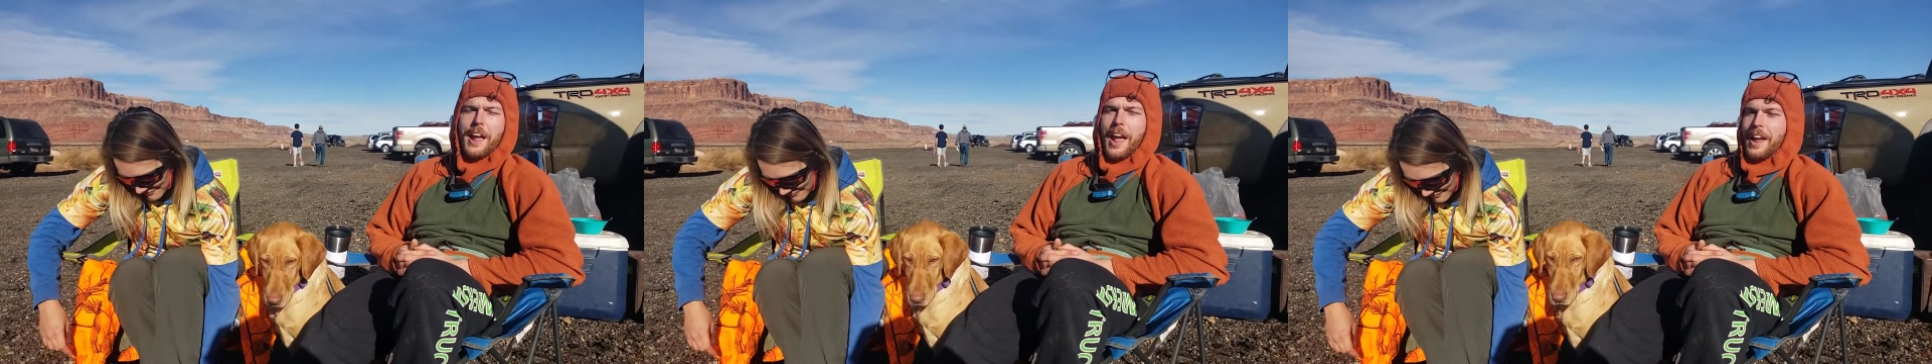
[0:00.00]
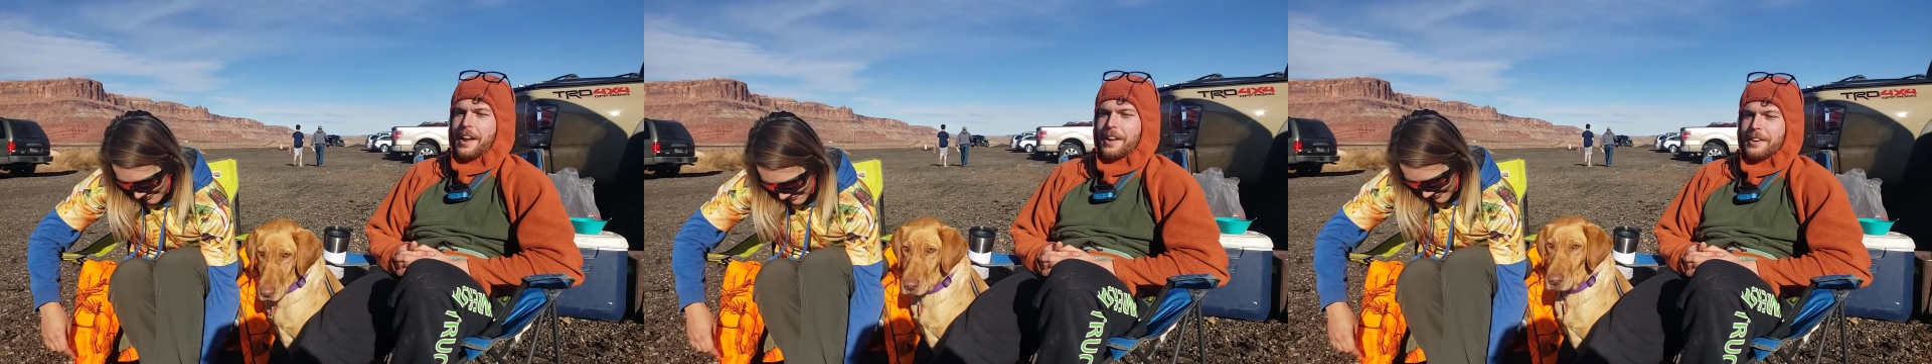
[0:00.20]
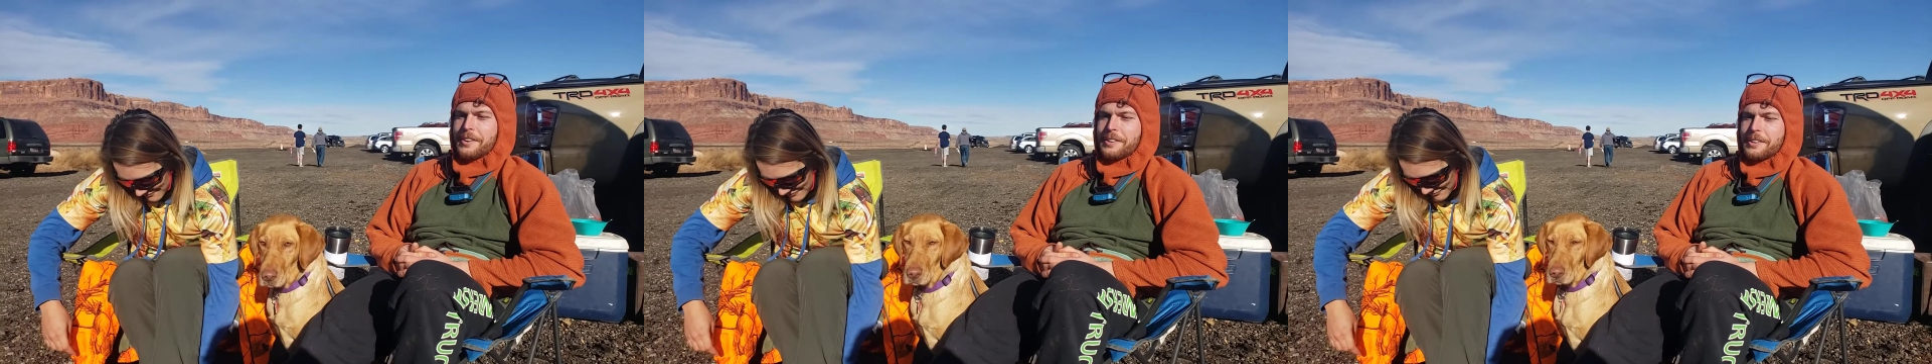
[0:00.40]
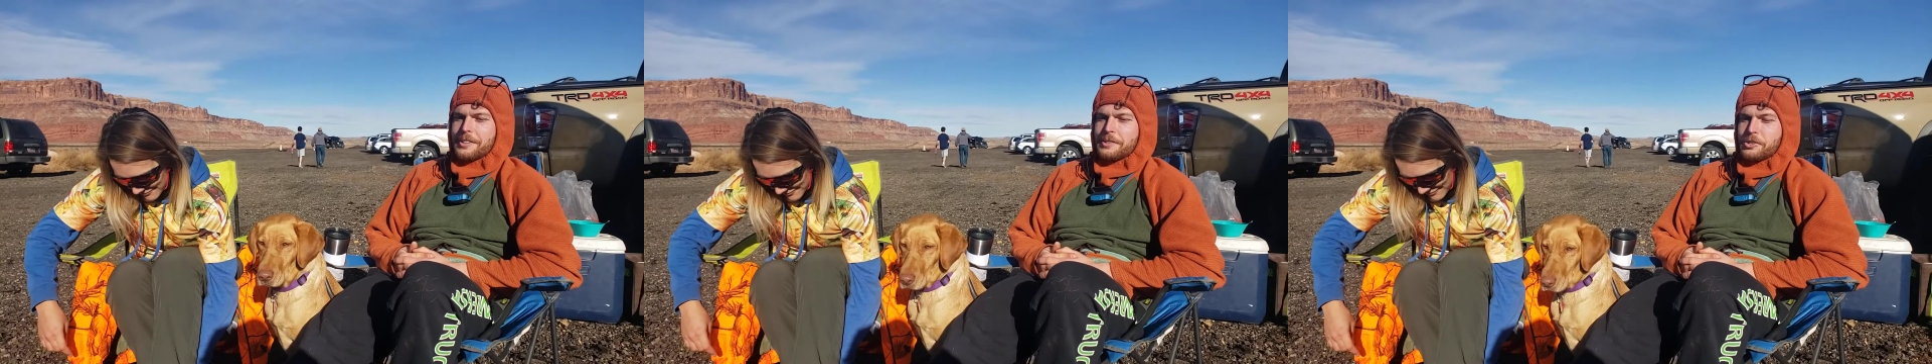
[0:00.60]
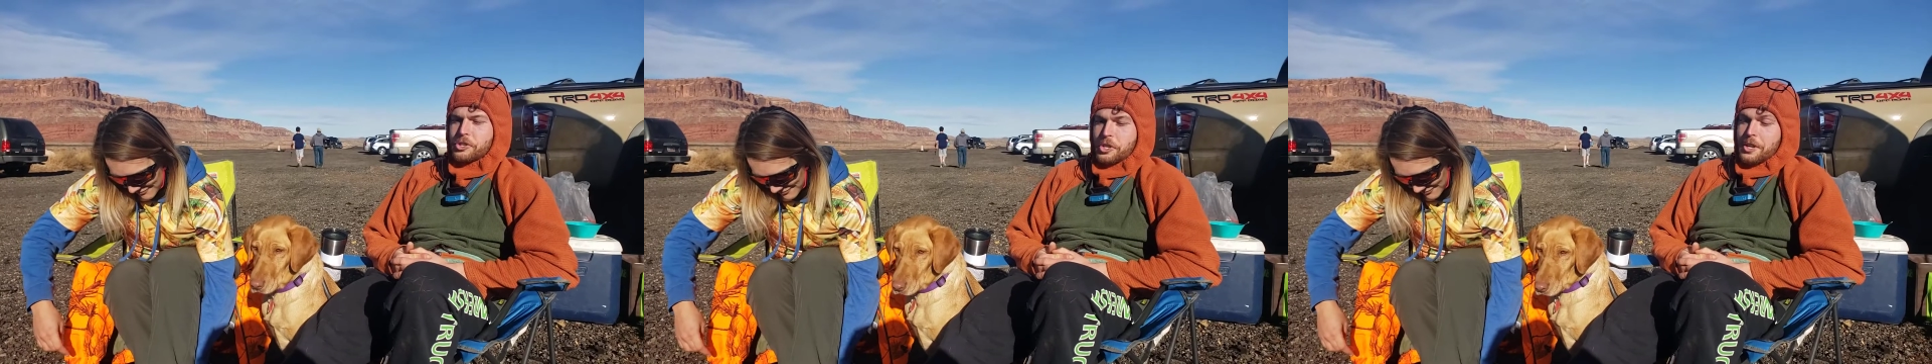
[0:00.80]
And
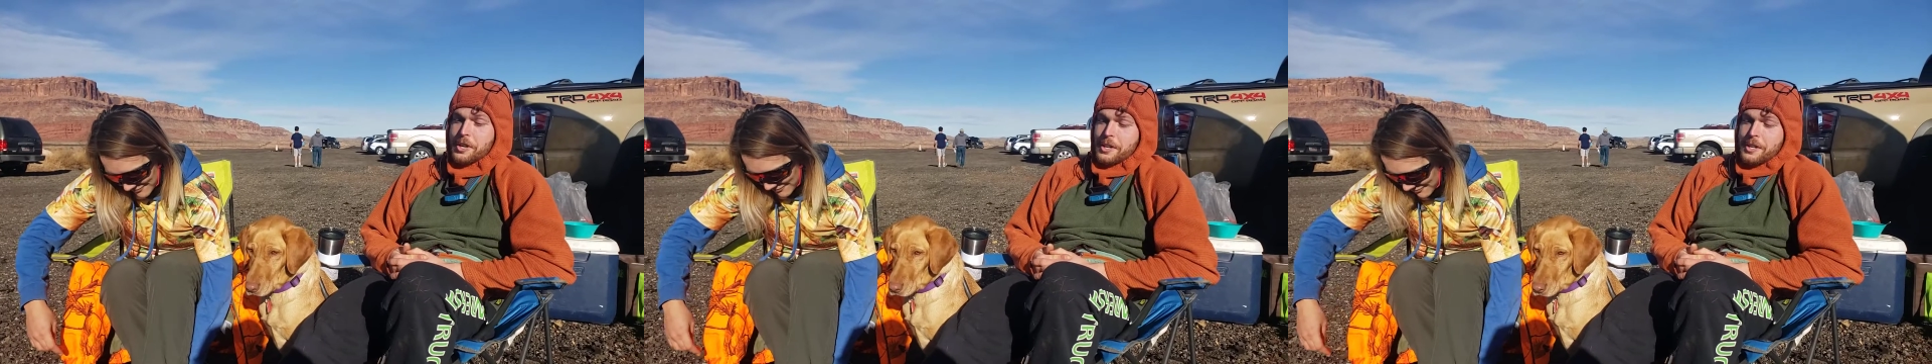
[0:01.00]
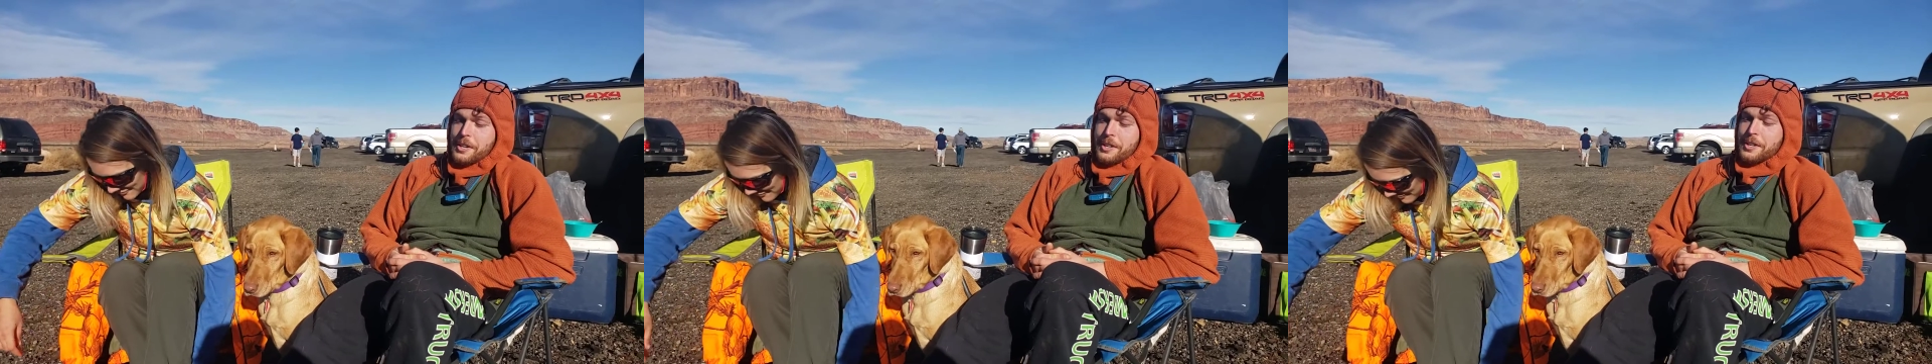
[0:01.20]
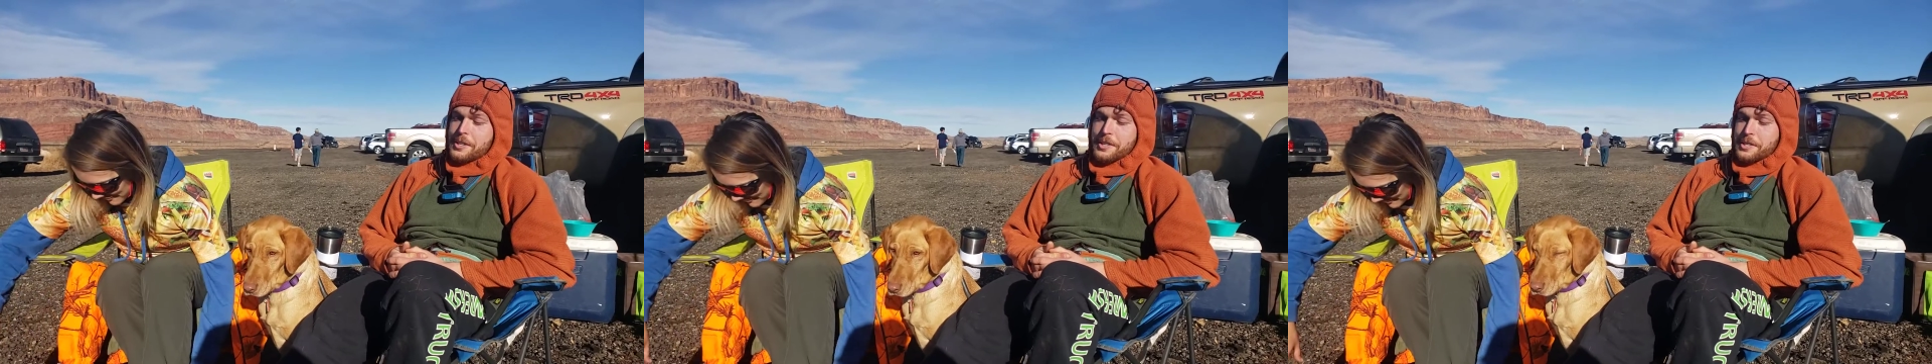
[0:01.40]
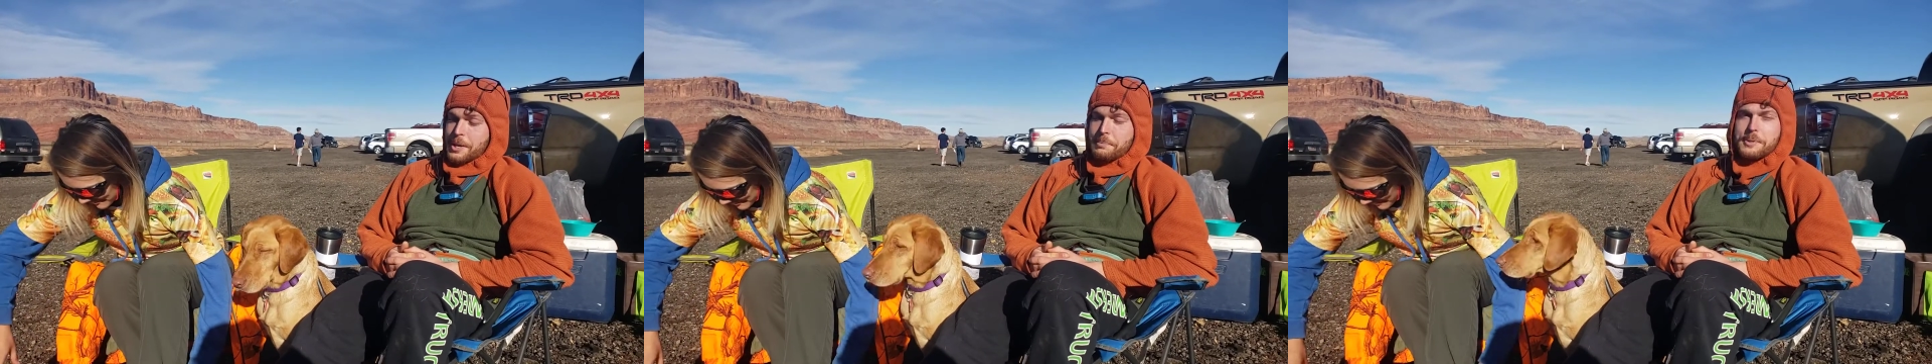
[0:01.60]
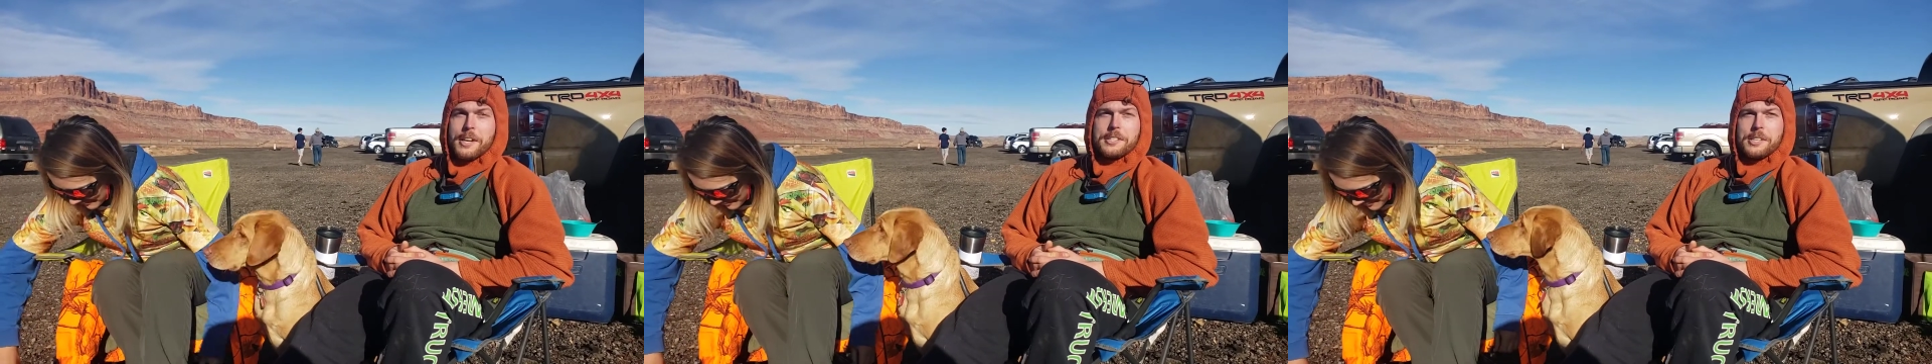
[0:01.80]
sure,
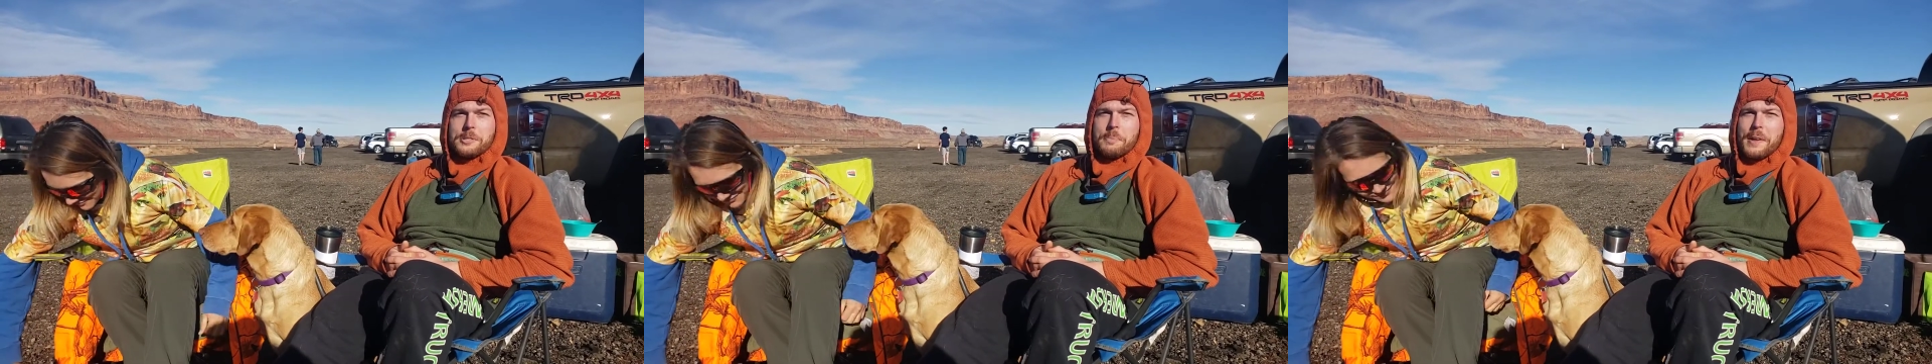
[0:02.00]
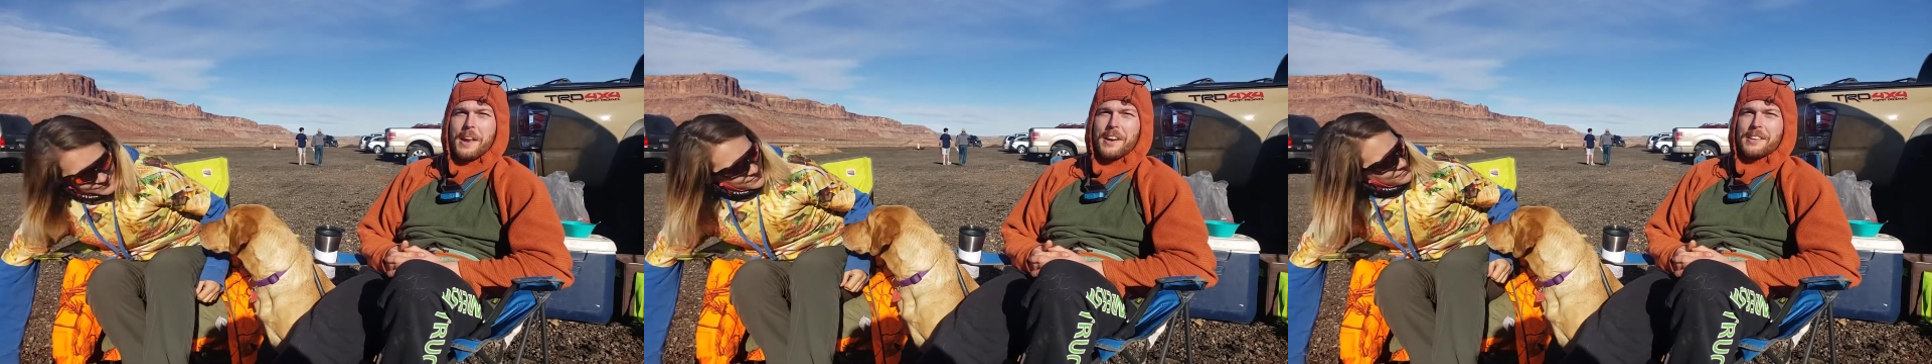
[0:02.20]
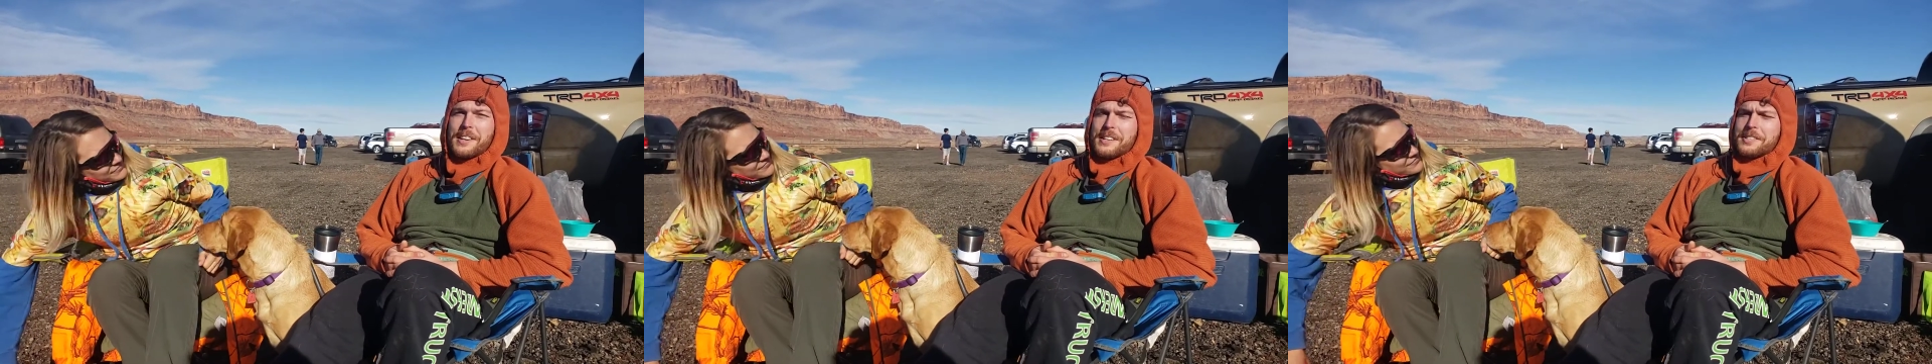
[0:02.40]
some dust is made out of dead